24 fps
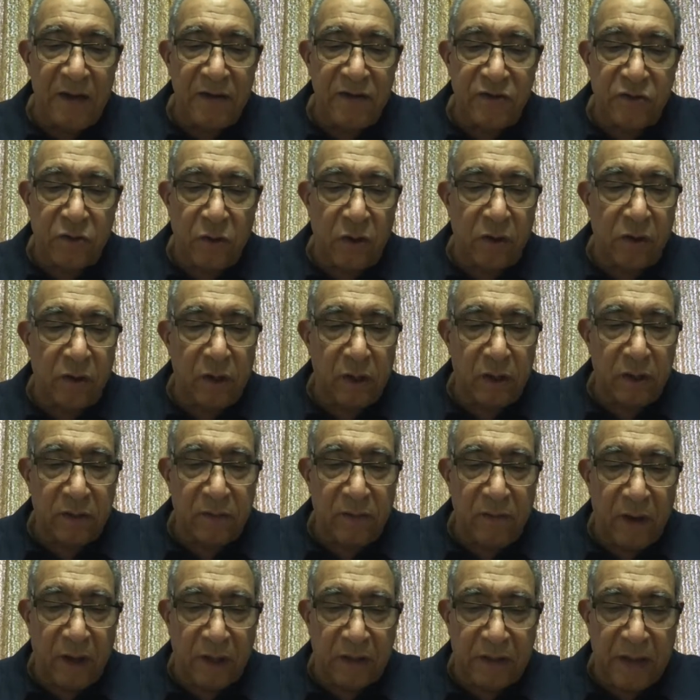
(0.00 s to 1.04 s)

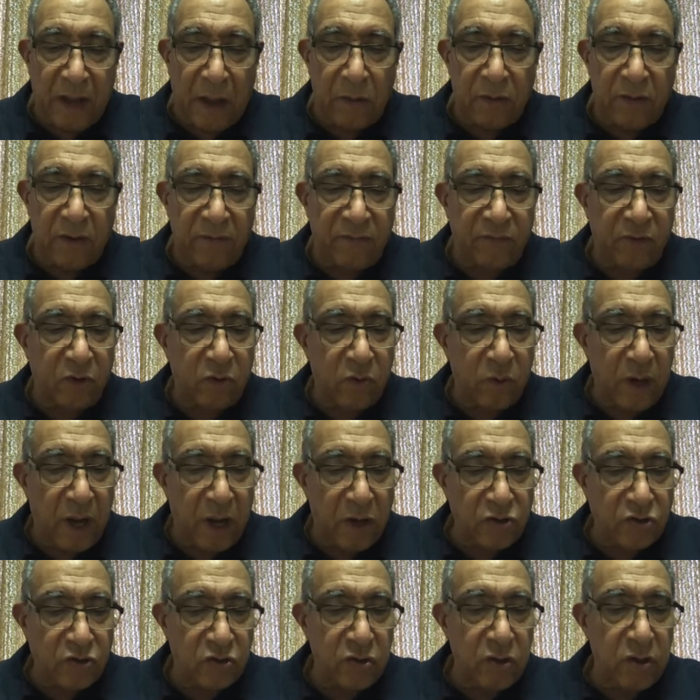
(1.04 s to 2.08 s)
historical account of
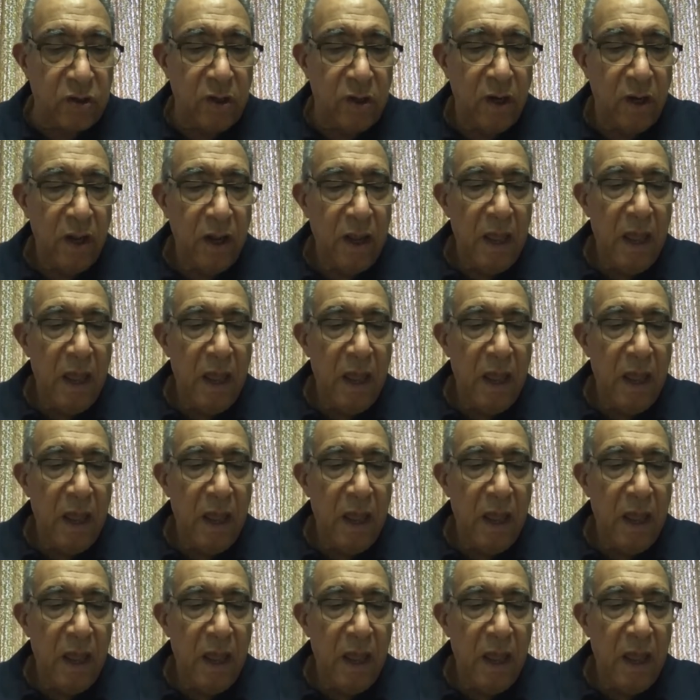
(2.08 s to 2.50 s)
creation,